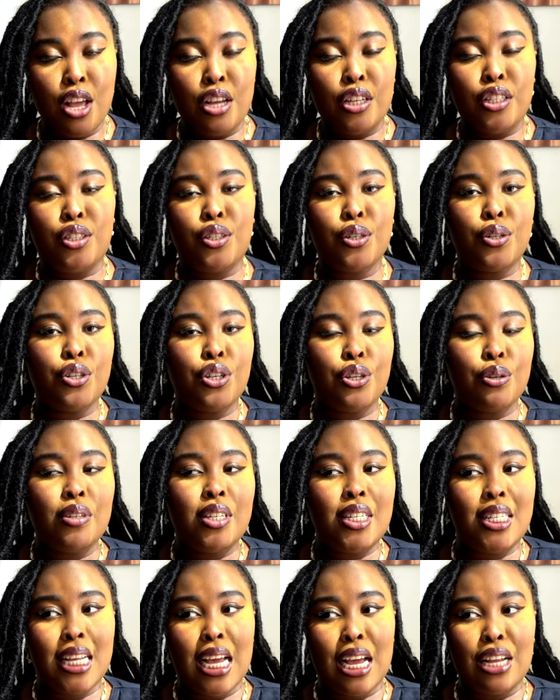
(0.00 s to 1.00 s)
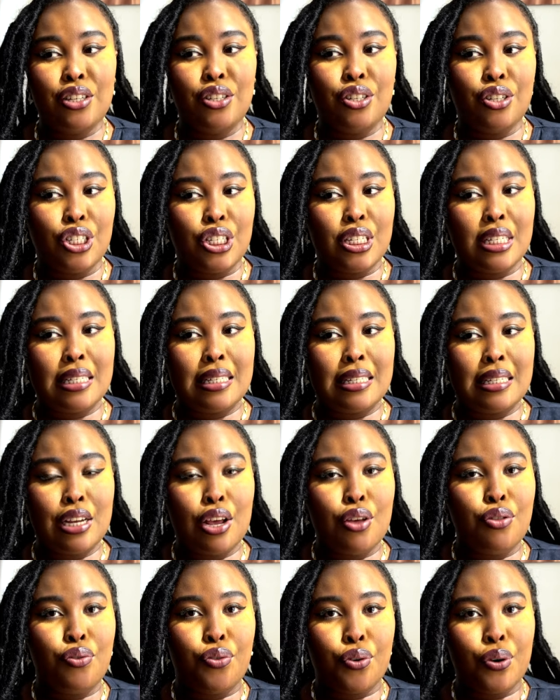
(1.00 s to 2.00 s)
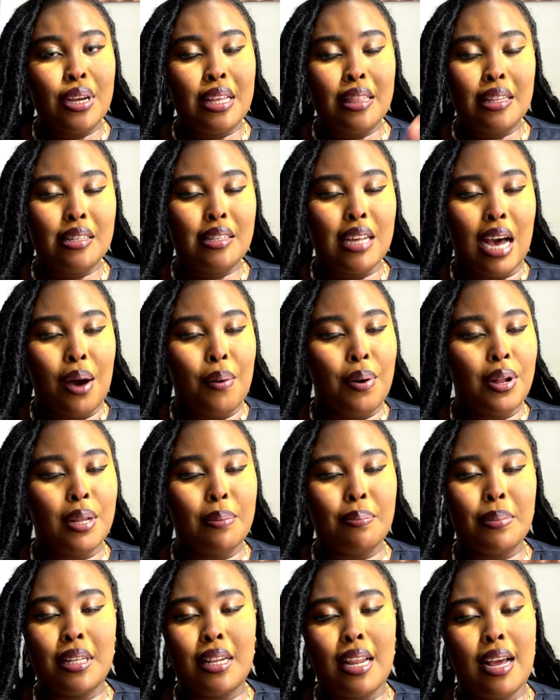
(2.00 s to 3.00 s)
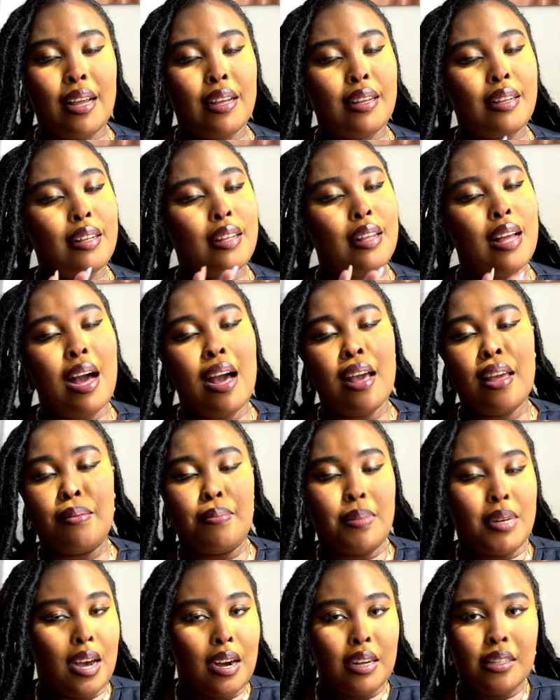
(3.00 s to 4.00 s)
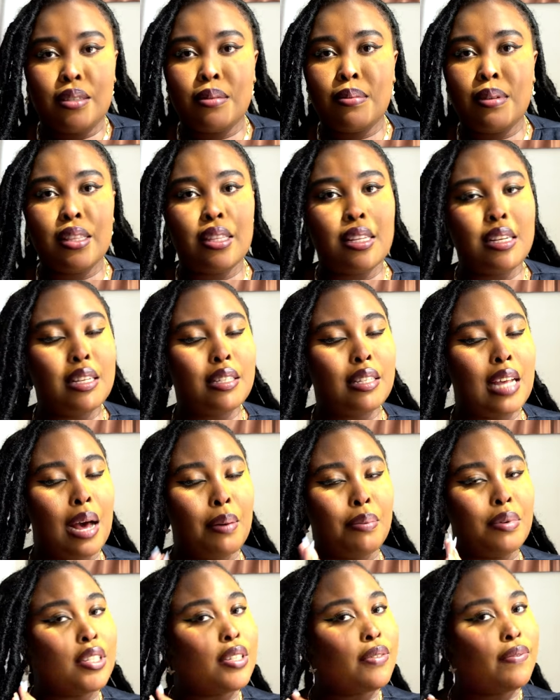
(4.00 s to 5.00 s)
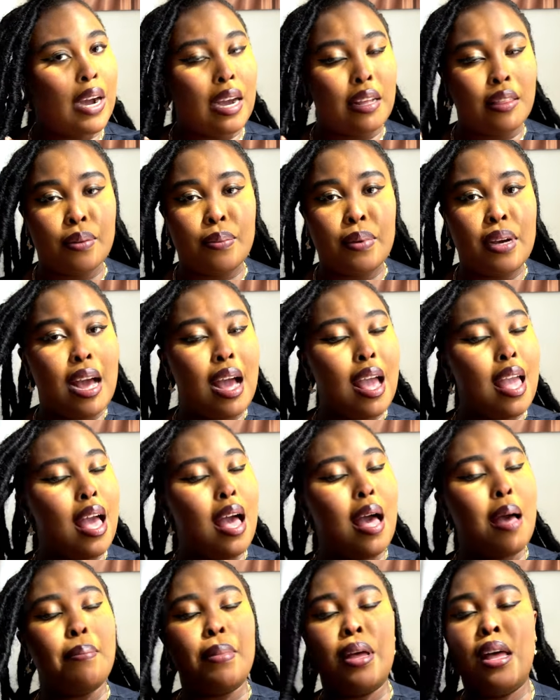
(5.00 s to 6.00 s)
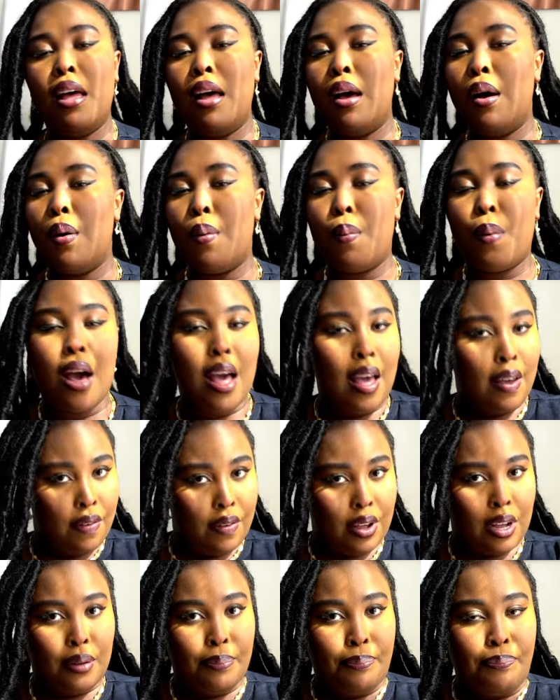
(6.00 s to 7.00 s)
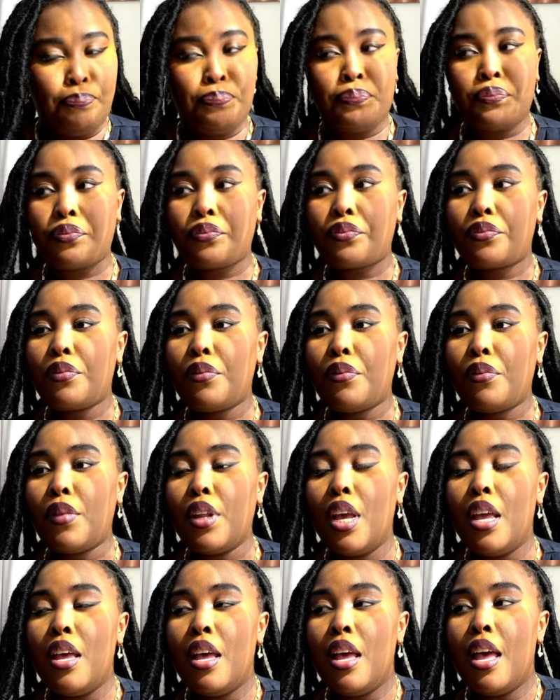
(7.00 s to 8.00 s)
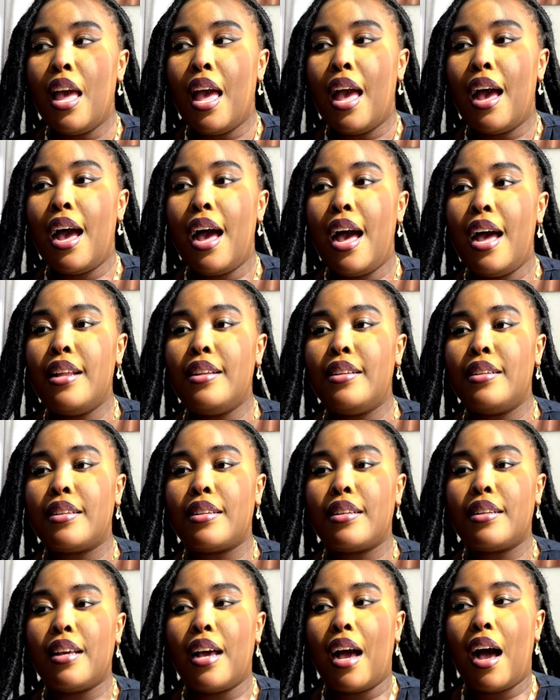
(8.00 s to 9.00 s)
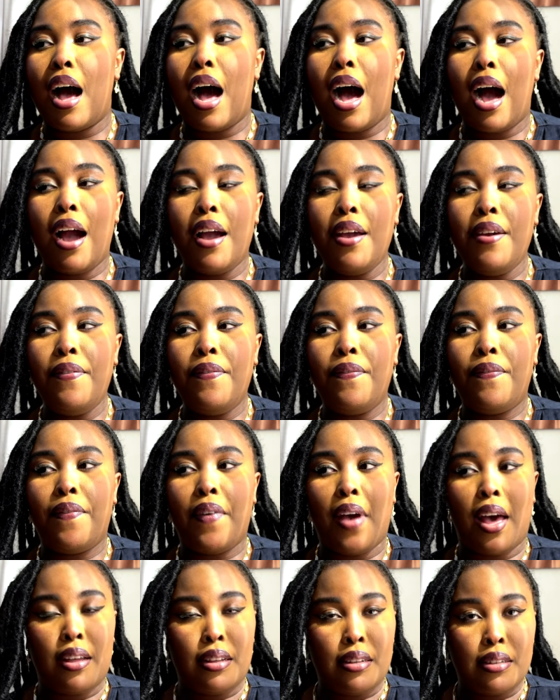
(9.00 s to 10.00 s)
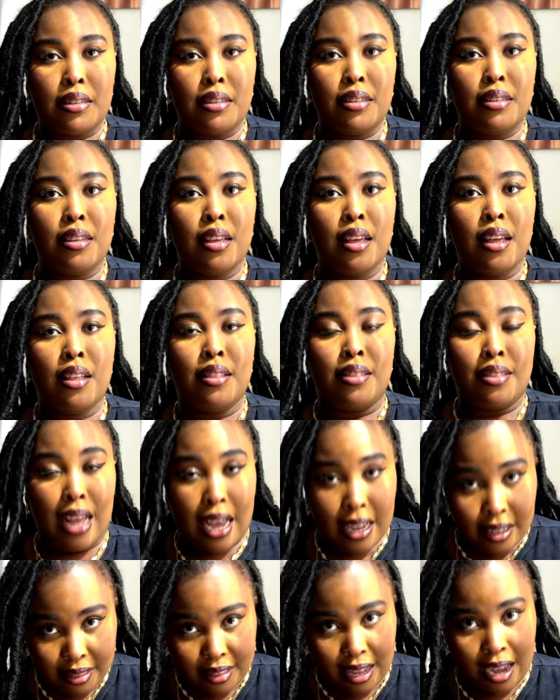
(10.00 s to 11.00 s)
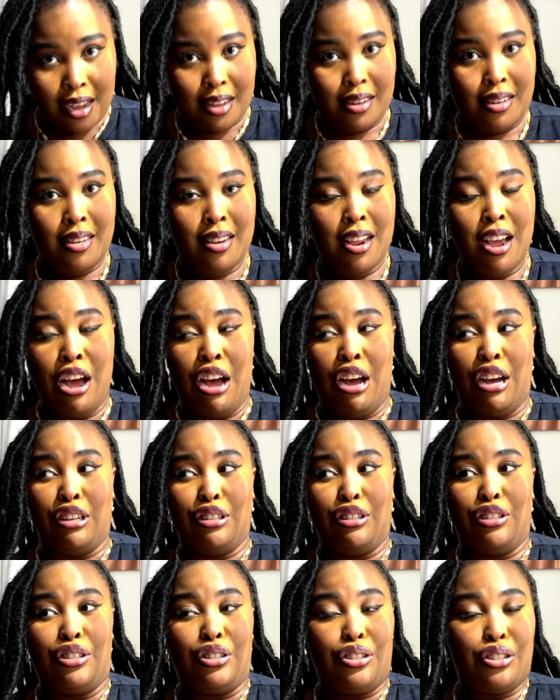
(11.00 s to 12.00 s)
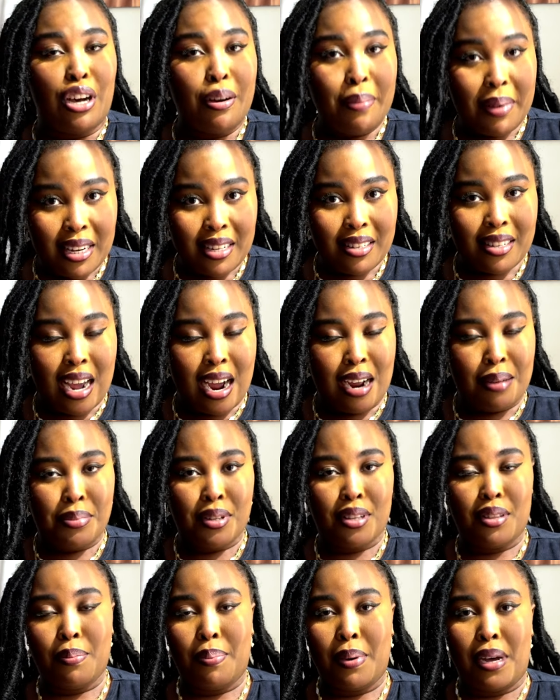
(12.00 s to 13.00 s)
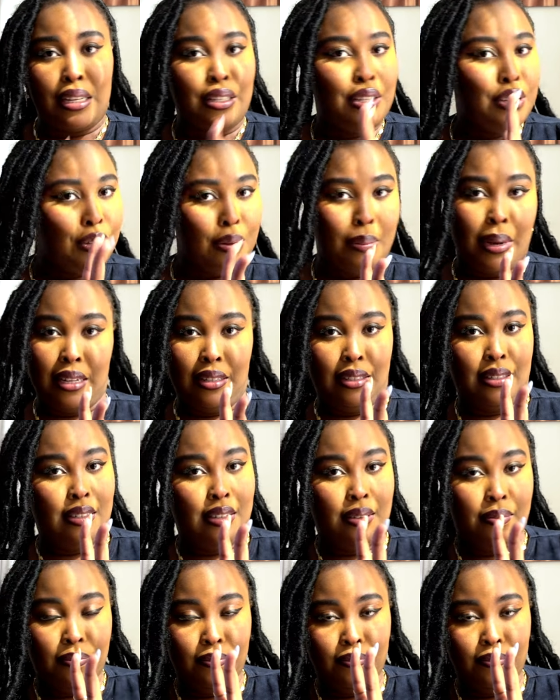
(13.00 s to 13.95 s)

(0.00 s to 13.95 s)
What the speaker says: So you tend to just throw in the towel and be like, I am not doing this, I was fine the way I am, whatever. And I felt like that so many times the past 2 months.